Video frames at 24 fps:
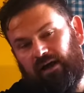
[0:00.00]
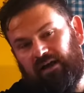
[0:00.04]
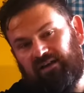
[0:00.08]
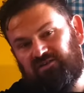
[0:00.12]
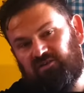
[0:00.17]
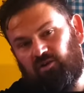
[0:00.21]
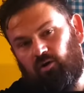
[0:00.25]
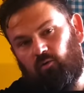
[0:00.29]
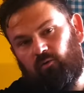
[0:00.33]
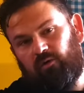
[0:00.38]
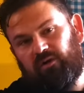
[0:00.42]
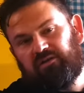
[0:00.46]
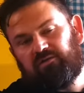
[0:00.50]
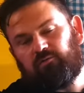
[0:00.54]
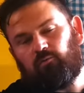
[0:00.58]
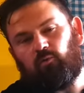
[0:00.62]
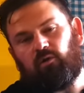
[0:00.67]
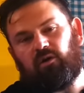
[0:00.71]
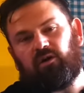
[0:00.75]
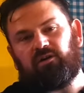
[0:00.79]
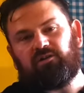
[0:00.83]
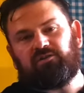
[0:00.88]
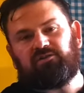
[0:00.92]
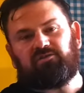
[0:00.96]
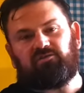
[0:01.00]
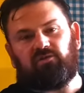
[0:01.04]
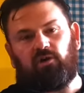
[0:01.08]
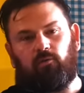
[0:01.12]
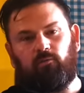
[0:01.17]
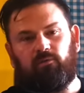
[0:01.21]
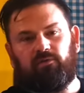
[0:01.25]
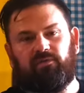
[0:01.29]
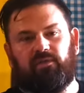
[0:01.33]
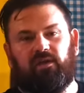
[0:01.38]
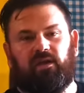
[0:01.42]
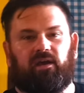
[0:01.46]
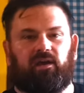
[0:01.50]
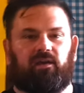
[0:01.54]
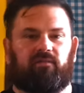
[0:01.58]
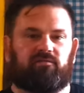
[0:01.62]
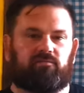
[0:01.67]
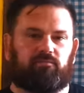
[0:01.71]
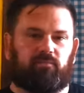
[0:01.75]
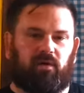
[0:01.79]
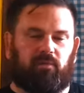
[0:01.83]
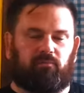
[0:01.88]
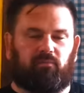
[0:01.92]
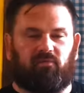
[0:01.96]
as always, we're gonna start with
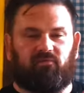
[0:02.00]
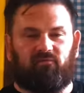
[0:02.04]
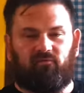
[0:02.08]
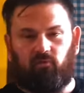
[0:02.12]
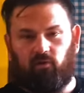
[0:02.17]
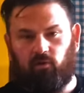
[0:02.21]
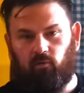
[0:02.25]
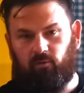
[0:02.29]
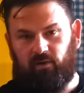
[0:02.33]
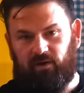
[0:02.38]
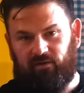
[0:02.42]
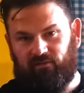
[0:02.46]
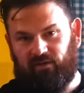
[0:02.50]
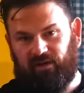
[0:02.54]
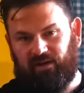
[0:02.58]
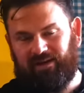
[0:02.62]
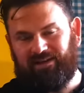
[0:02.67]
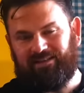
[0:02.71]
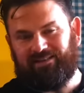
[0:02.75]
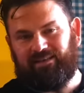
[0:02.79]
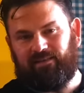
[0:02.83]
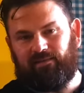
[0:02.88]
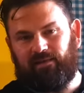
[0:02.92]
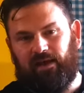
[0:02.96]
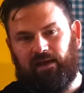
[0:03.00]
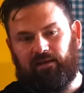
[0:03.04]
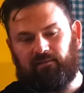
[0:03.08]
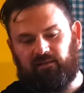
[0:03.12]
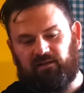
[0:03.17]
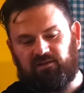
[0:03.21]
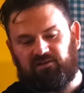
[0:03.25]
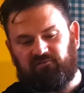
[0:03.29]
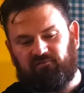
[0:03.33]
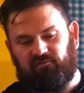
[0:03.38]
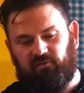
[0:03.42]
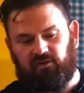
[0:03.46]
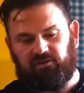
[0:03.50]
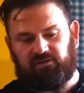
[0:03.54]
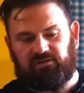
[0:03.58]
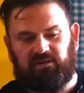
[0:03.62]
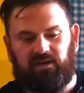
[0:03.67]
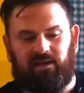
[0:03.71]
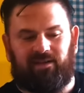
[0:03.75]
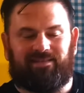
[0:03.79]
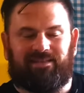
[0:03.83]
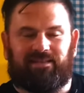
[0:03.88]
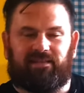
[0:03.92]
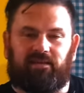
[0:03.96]
negatives, but before we even get into that, let's first
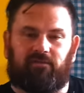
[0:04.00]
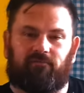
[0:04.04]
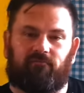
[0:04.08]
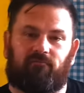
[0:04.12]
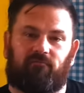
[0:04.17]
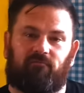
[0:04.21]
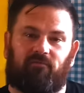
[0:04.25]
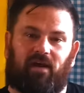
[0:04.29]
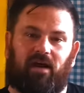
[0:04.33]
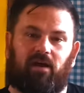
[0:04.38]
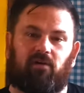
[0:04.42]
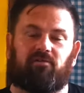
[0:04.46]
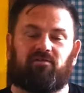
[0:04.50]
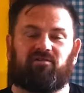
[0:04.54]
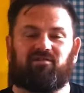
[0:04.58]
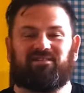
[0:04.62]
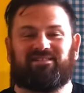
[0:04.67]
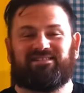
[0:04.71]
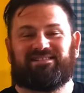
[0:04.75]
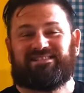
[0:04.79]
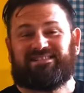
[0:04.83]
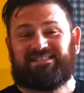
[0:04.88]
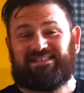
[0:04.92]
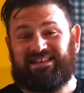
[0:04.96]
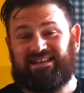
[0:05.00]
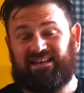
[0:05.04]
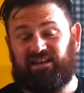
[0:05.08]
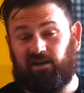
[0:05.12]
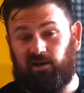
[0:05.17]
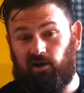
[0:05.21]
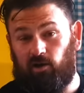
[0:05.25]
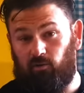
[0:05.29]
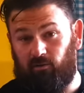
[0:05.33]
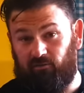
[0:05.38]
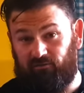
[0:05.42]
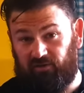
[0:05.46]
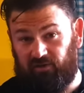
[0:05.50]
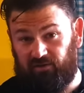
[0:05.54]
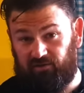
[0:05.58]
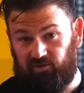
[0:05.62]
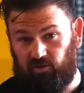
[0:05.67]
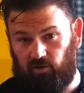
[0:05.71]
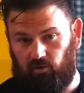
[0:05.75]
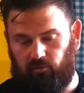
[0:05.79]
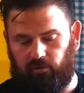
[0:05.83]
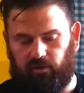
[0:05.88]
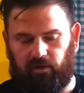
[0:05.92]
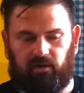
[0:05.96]
say that the founder and CEO of
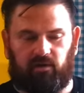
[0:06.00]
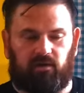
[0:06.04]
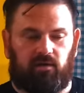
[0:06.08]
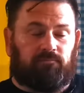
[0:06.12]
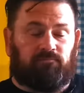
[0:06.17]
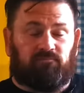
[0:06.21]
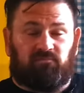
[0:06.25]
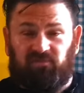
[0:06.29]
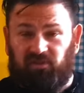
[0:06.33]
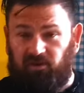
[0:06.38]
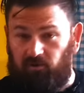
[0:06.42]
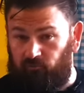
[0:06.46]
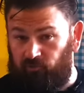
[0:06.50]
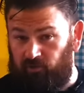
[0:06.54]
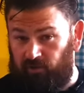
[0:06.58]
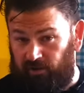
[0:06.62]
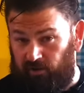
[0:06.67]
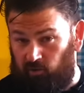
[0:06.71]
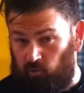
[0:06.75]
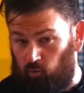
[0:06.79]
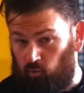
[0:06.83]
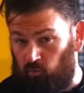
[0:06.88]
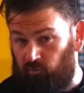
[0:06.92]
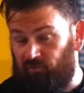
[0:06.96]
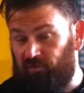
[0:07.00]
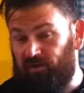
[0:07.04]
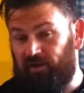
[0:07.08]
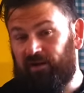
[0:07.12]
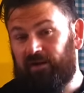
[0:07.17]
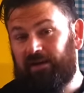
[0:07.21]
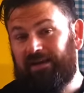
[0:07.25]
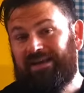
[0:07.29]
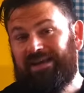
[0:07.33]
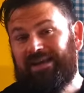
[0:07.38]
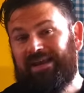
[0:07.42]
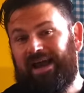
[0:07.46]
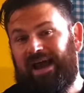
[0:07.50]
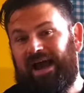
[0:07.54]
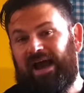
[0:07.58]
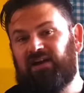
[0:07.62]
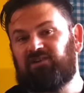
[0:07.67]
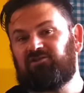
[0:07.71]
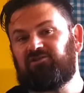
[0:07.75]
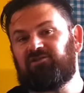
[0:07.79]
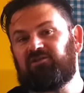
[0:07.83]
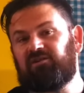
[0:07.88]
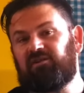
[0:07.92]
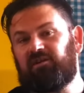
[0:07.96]
Ketona did a really cool thing. He
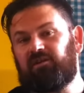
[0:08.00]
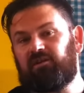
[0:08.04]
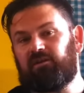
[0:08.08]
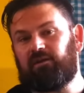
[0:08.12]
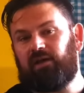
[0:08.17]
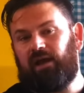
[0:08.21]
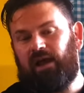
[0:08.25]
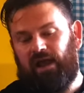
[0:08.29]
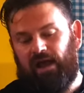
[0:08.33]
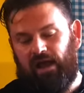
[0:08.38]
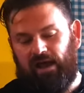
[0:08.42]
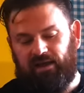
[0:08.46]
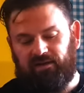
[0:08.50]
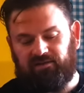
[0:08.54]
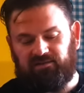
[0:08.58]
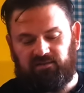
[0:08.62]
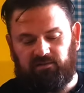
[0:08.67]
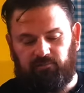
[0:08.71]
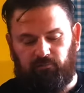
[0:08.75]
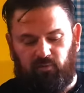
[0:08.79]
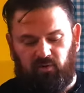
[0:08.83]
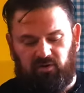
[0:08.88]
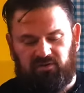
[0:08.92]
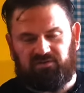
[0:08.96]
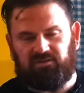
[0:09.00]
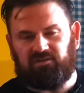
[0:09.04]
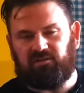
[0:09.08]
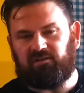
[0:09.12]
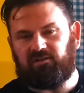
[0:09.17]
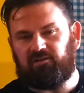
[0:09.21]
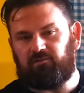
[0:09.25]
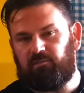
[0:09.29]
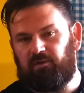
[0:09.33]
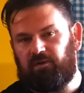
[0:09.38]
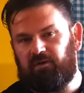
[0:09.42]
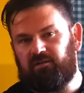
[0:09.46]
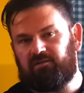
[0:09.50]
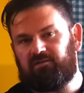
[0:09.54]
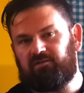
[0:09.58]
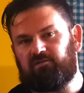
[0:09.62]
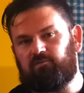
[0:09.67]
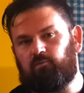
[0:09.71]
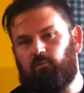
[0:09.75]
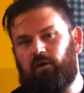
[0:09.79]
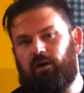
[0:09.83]
actually had some personal experiences